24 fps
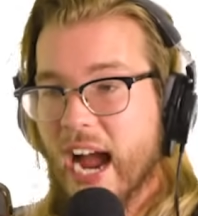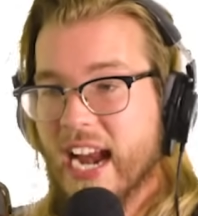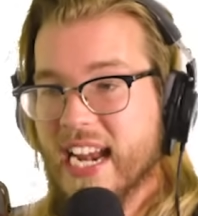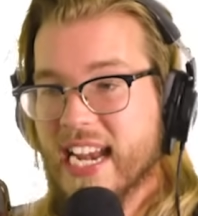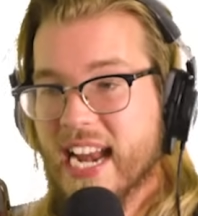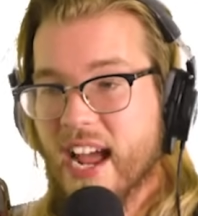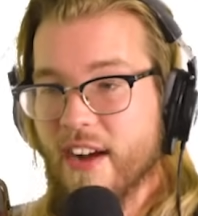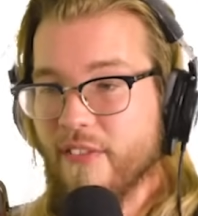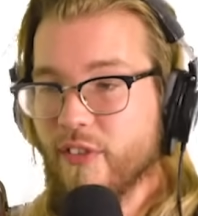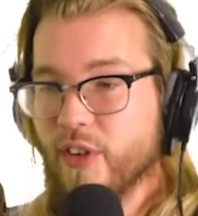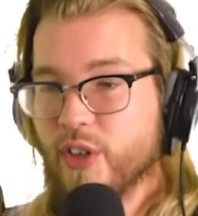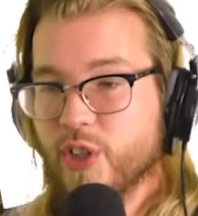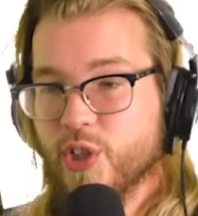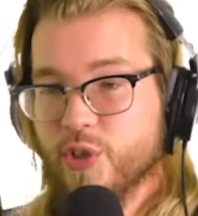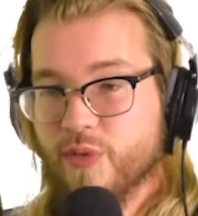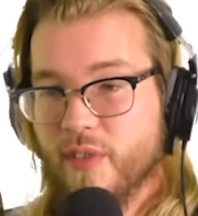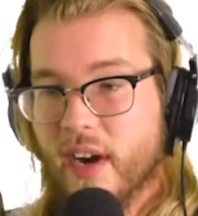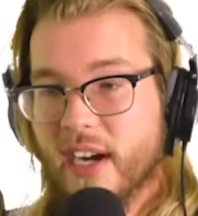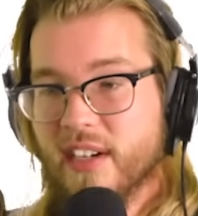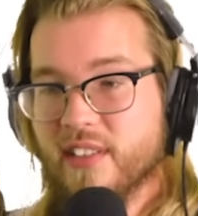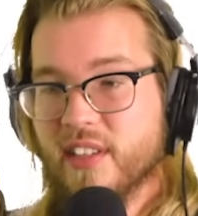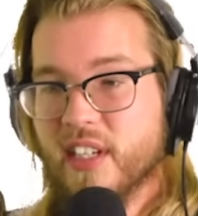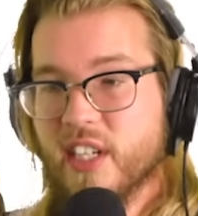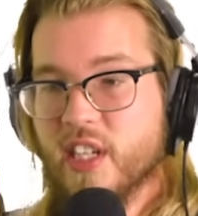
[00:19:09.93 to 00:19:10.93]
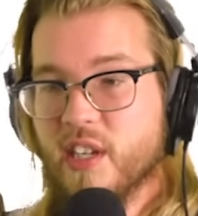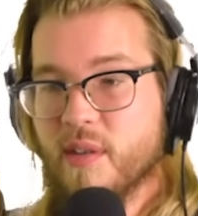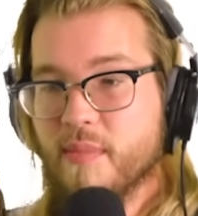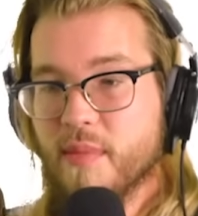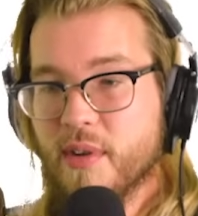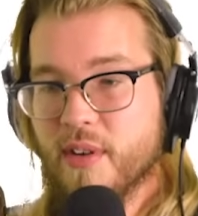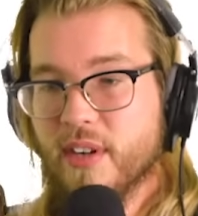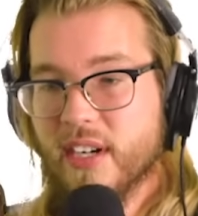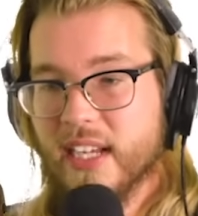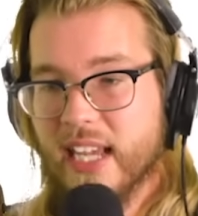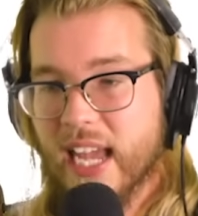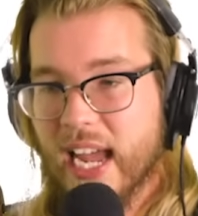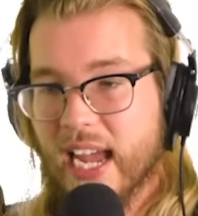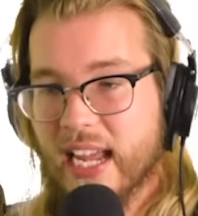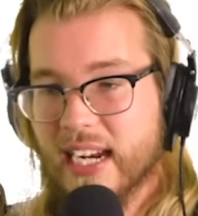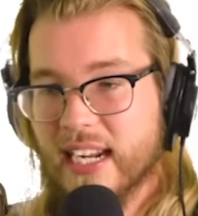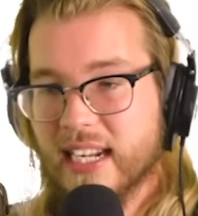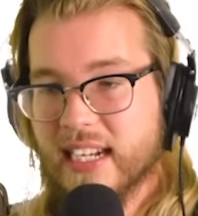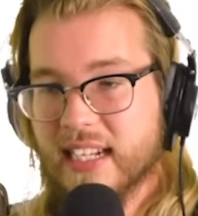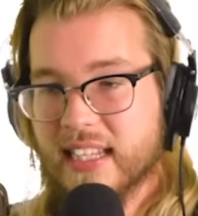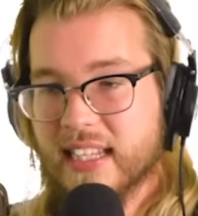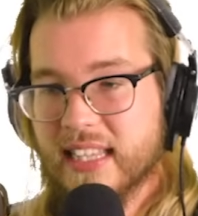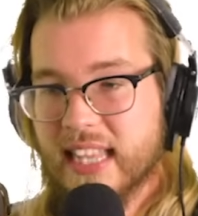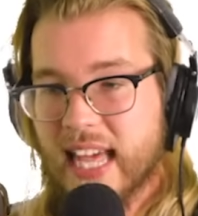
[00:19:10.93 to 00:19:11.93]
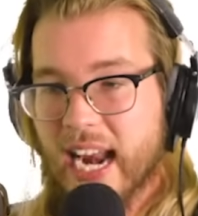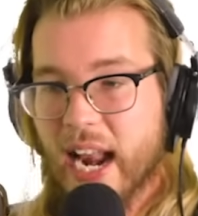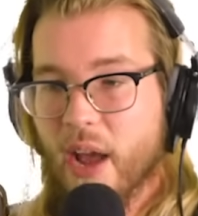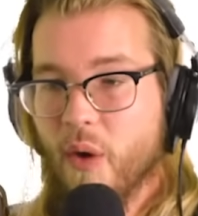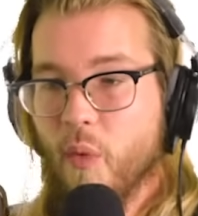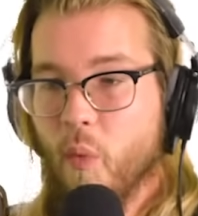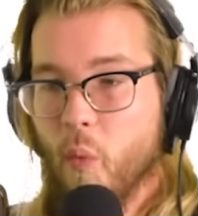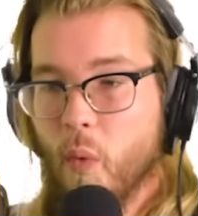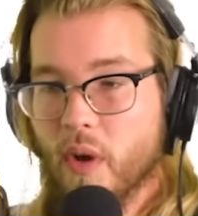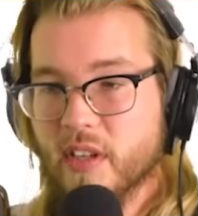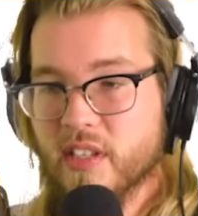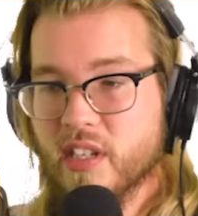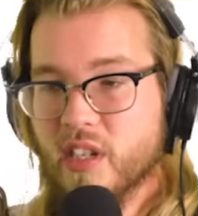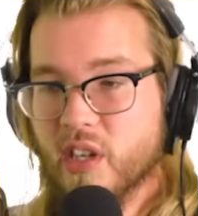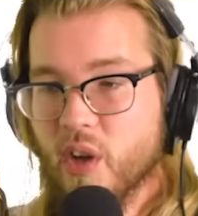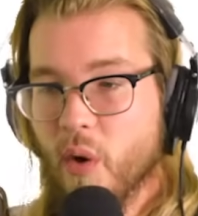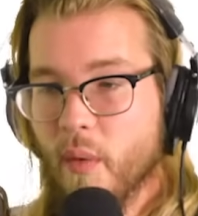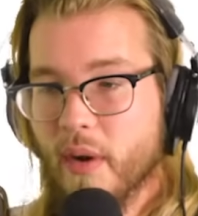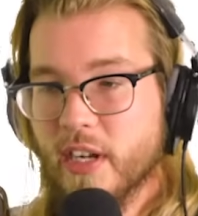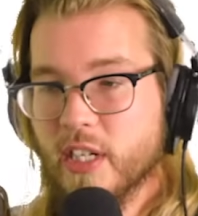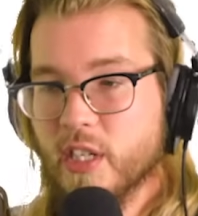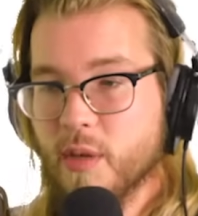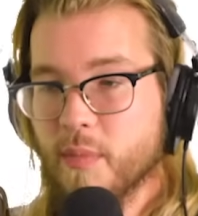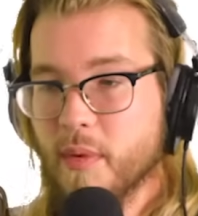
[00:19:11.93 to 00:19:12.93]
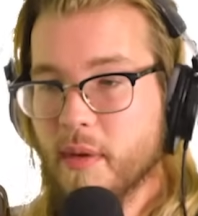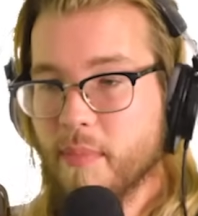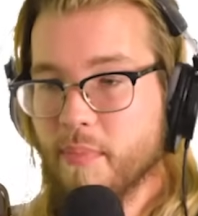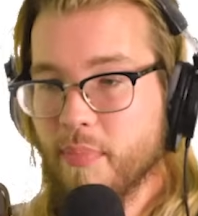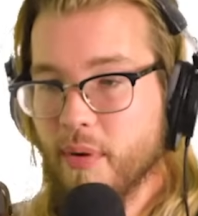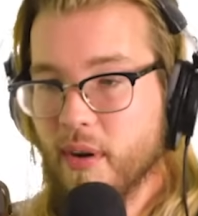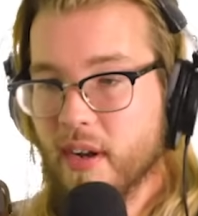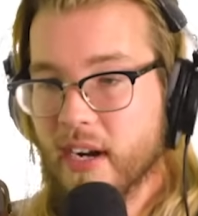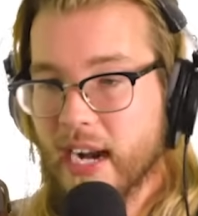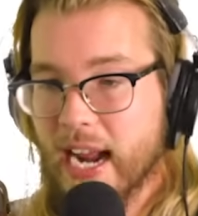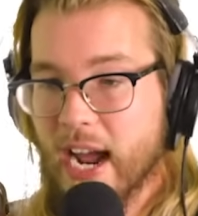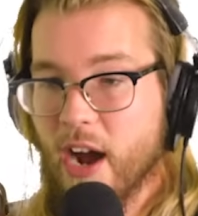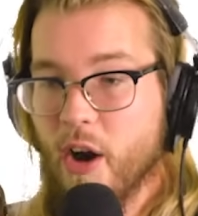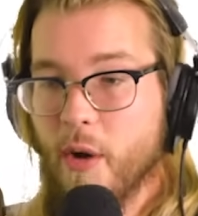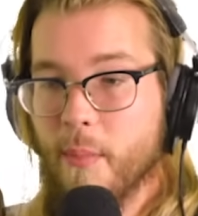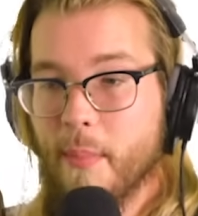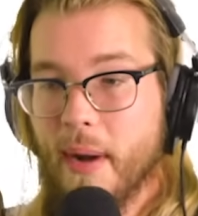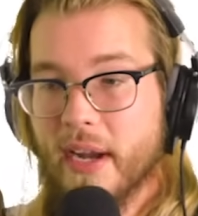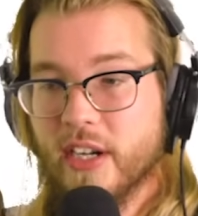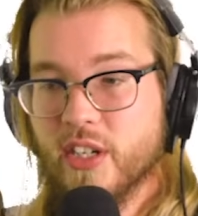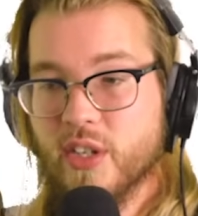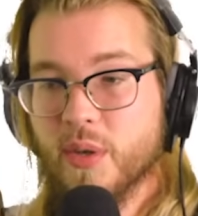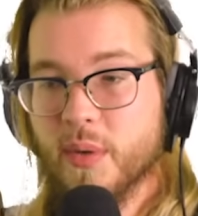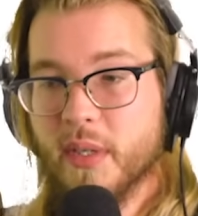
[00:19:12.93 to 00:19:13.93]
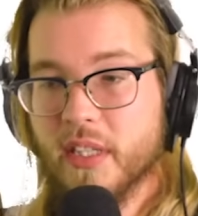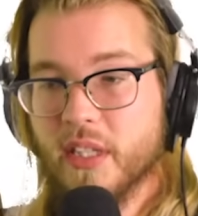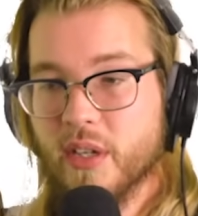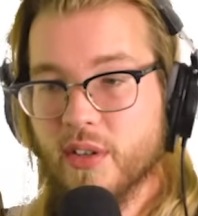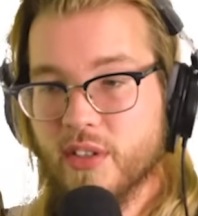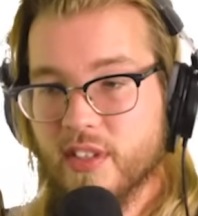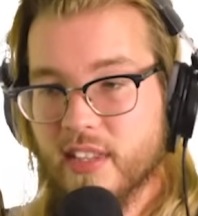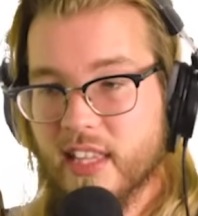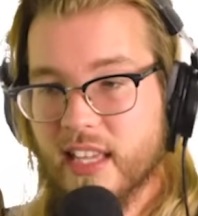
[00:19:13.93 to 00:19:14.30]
I never directly communicated that I wasn't going to be put out by doing those